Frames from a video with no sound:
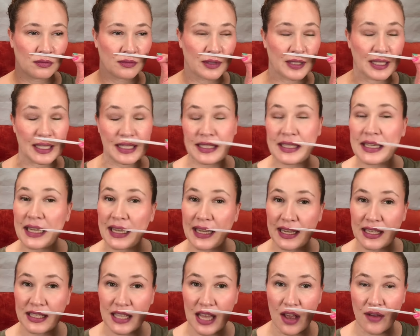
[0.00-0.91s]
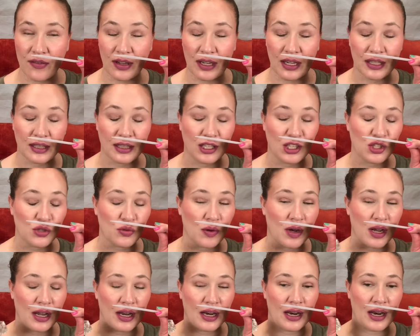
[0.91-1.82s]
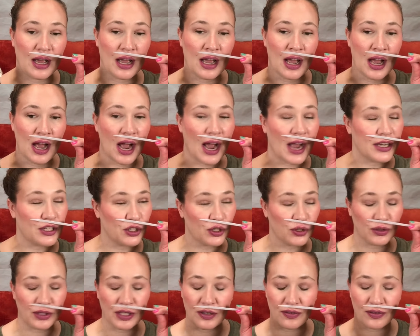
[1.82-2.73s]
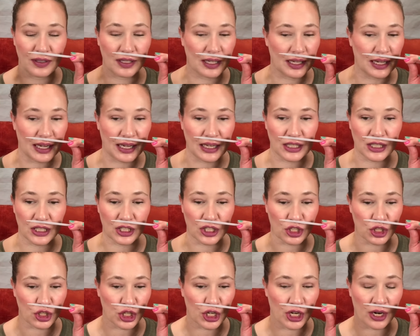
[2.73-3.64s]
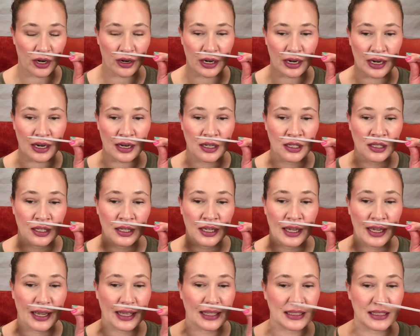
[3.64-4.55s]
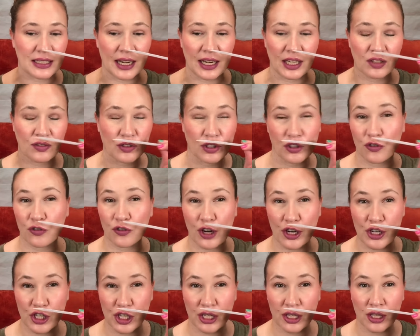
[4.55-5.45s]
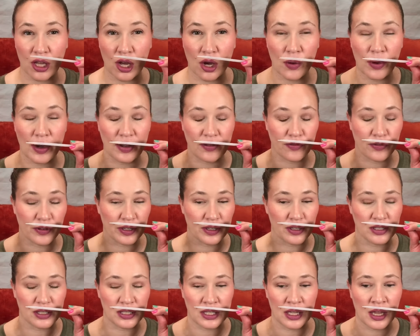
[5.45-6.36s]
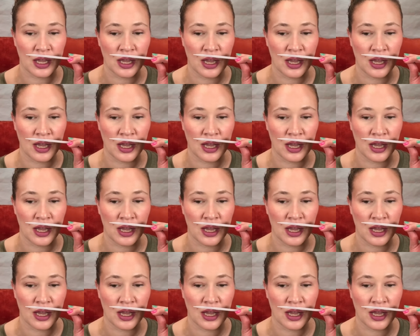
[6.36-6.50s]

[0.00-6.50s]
The tea is heavy in this one. I do definitely get the cherry. It's kind of refreshing though. It feels